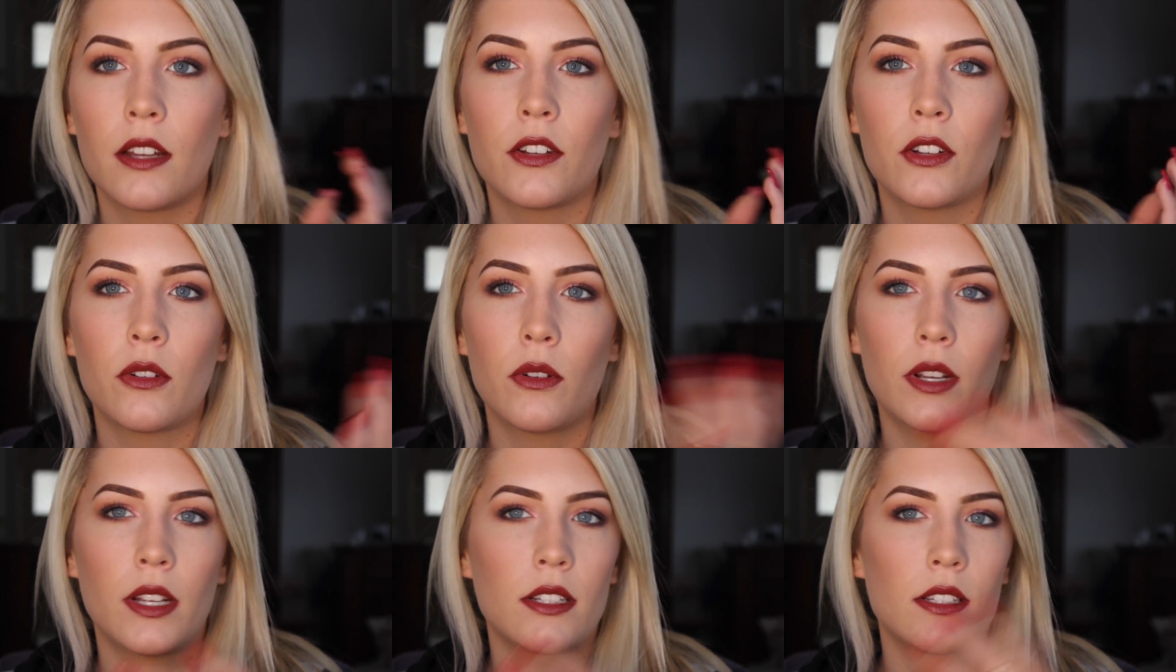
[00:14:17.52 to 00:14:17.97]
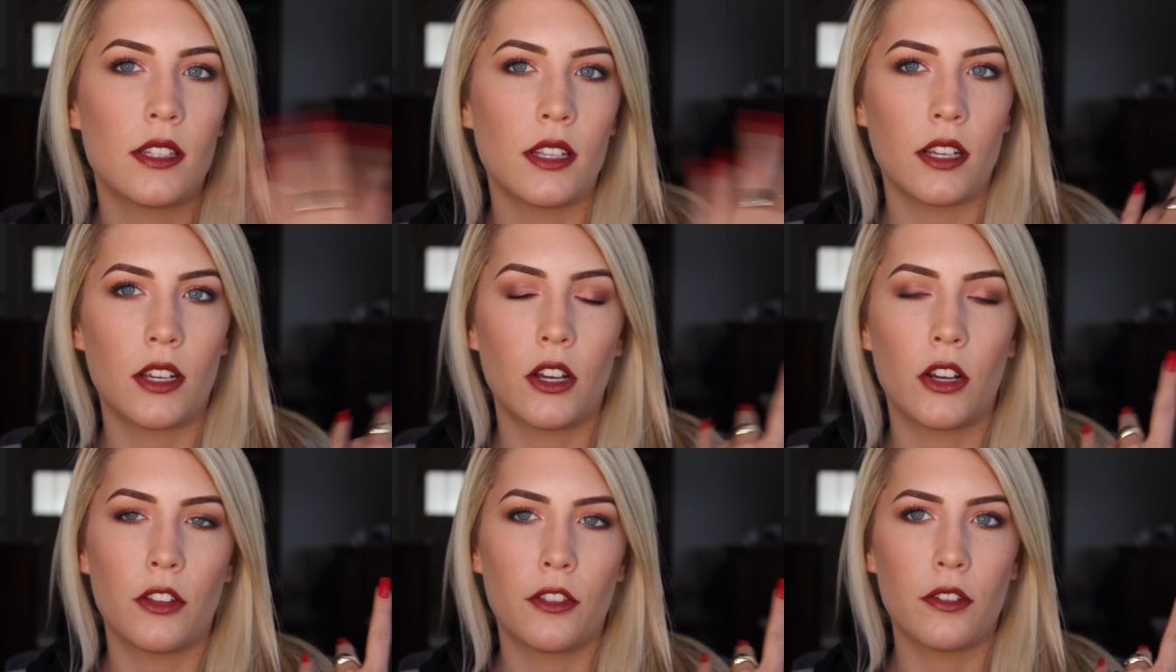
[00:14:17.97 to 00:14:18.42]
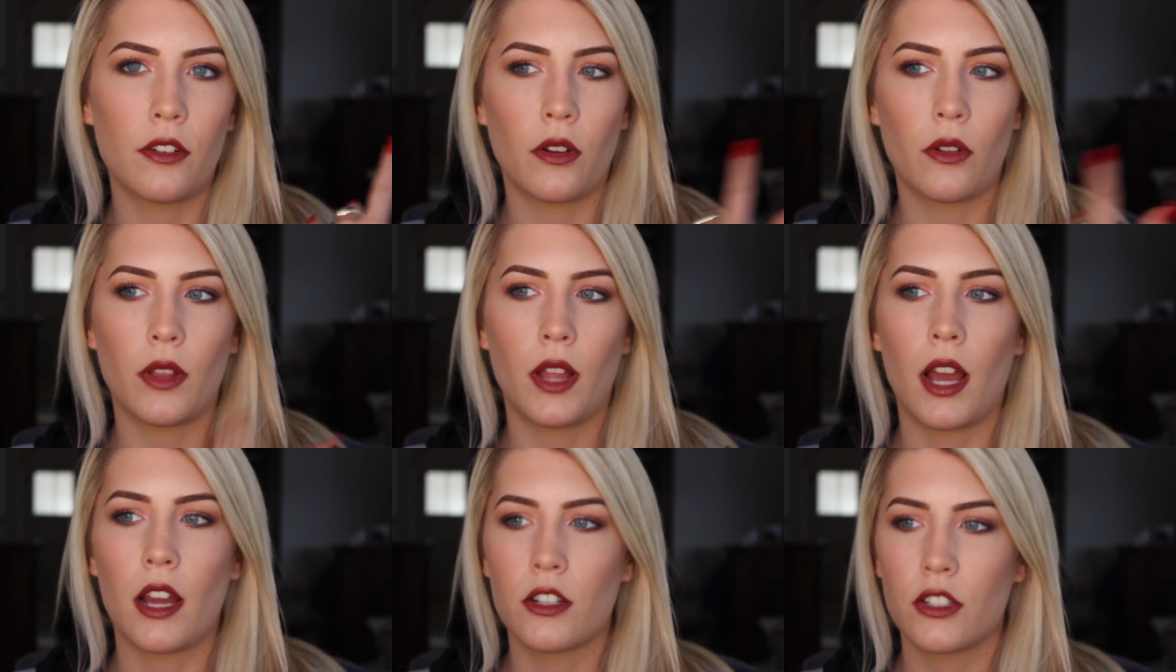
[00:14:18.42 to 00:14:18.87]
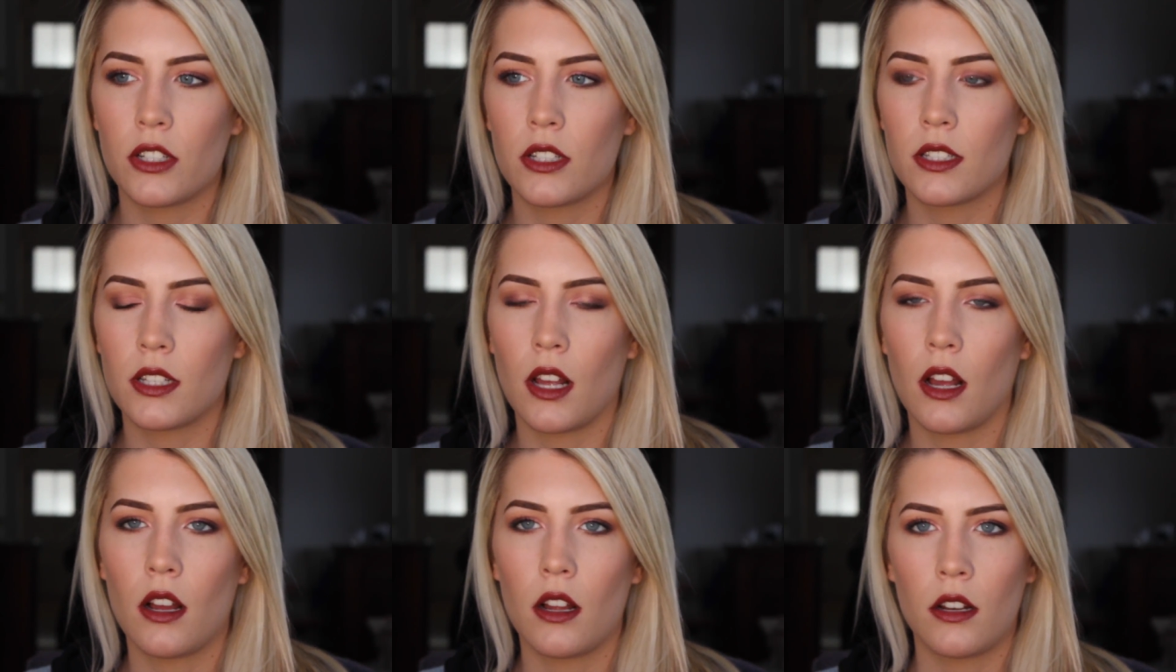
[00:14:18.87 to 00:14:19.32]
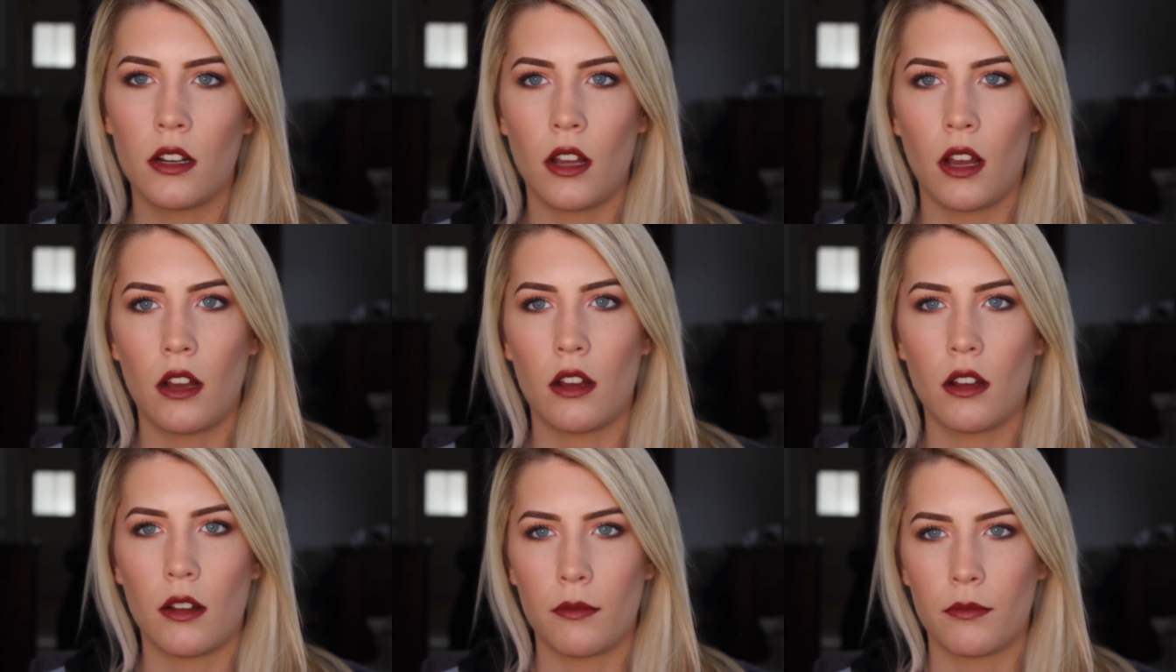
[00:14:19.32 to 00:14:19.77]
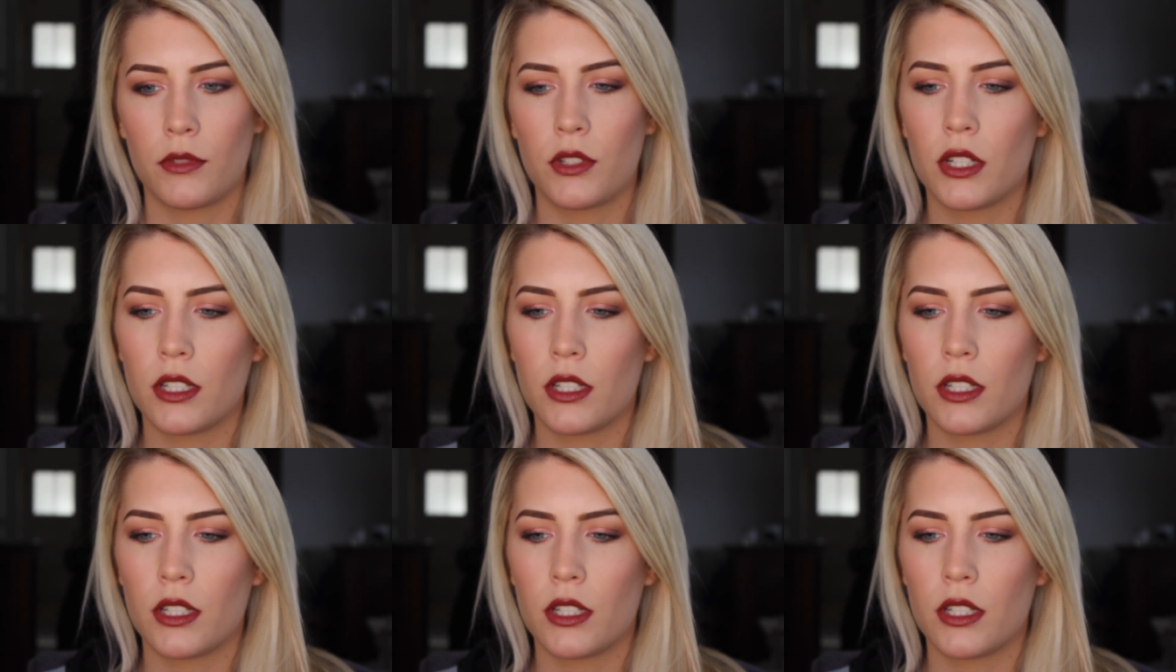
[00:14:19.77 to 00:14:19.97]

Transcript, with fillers: And you easily could throw lashes on um,